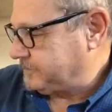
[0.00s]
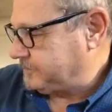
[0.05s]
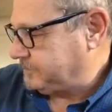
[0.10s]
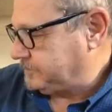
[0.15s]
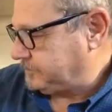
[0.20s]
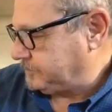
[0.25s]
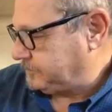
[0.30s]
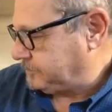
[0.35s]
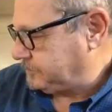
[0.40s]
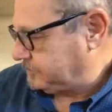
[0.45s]

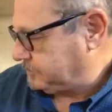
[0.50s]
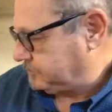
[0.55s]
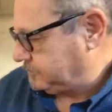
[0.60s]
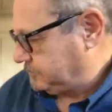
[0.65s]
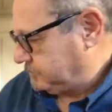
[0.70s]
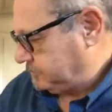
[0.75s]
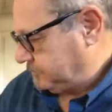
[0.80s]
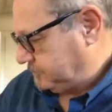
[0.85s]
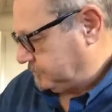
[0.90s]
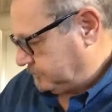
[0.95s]

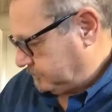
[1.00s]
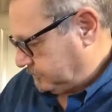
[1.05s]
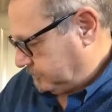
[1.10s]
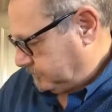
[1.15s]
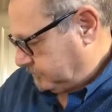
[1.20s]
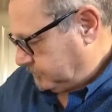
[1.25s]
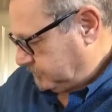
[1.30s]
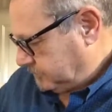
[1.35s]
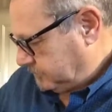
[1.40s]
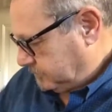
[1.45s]

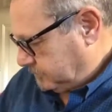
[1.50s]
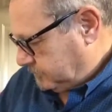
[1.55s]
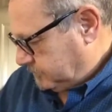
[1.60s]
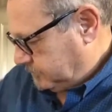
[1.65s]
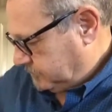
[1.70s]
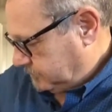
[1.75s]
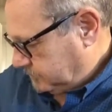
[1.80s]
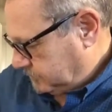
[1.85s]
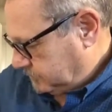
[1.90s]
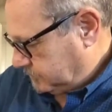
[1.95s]

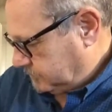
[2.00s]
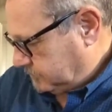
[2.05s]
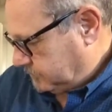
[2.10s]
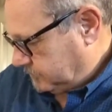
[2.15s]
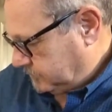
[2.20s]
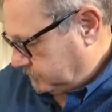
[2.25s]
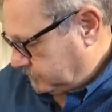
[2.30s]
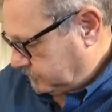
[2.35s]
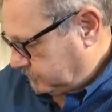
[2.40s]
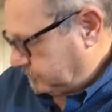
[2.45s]

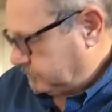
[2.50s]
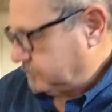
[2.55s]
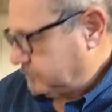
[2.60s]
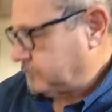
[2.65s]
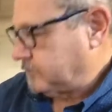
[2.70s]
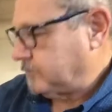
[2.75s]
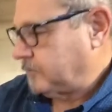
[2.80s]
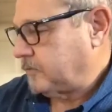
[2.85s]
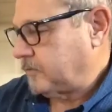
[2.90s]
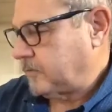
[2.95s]

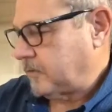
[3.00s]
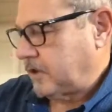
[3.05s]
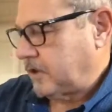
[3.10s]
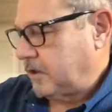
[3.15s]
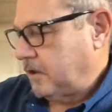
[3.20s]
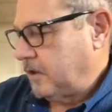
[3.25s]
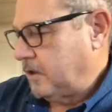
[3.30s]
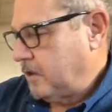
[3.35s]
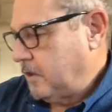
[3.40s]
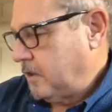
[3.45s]

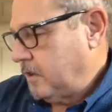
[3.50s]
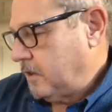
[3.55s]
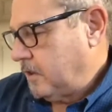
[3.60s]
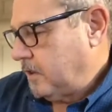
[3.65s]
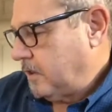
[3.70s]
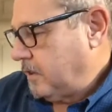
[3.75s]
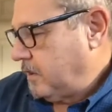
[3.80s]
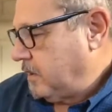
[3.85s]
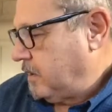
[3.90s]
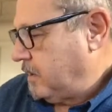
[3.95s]

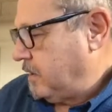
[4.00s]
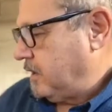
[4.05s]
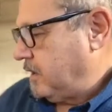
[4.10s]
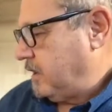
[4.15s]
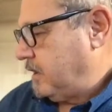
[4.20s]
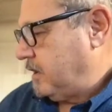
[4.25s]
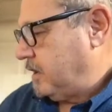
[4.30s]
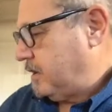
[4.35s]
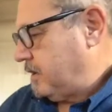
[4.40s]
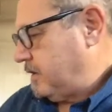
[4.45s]

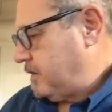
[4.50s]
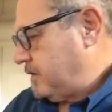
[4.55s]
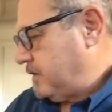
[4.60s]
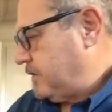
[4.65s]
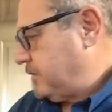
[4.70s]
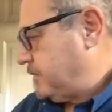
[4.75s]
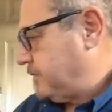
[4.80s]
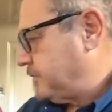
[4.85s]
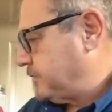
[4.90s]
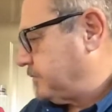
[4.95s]

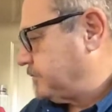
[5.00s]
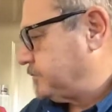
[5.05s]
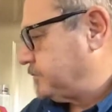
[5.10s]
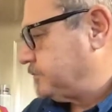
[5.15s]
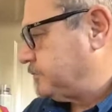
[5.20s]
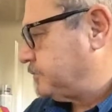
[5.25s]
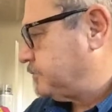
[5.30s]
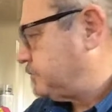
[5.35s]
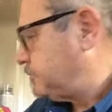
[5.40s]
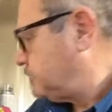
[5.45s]

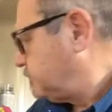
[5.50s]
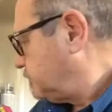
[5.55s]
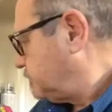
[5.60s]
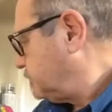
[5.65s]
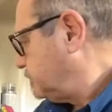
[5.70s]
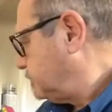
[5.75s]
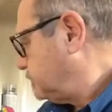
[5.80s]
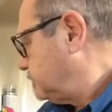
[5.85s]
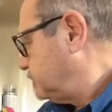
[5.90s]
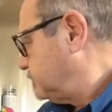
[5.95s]

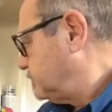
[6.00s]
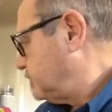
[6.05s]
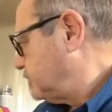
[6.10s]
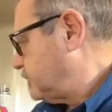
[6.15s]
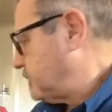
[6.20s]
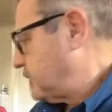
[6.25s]
Nothing is said.